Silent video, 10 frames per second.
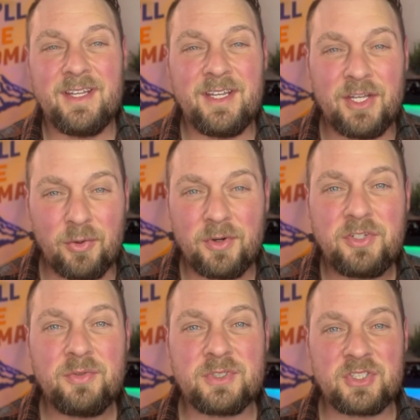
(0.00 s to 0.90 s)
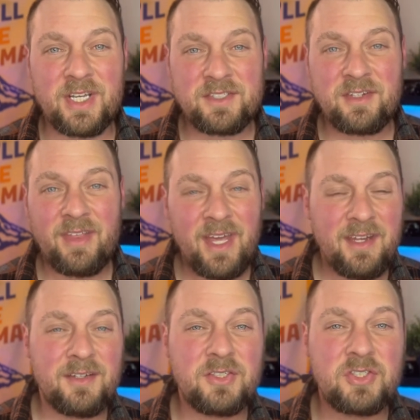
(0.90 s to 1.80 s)
in order to adjust to
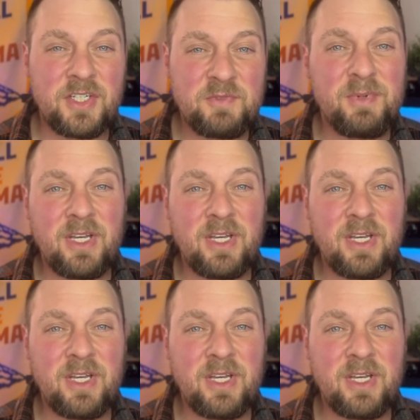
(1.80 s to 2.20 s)
that, just be